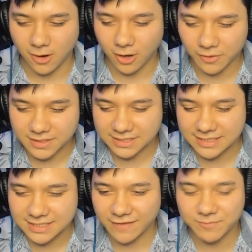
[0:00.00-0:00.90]
all these
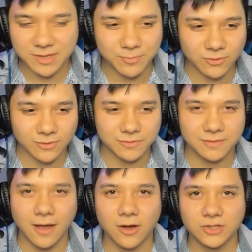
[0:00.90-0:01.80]
indie dev people,
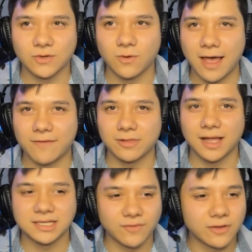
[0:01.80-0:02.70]
they also have
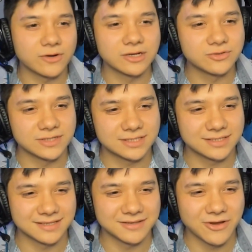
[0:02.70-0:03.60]
lots of other
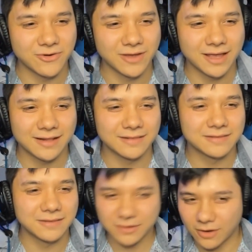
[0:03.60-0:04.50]
interests, you know,
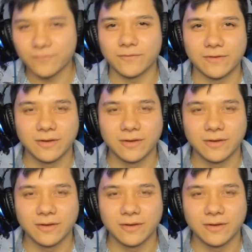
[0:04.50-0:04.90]
and you know,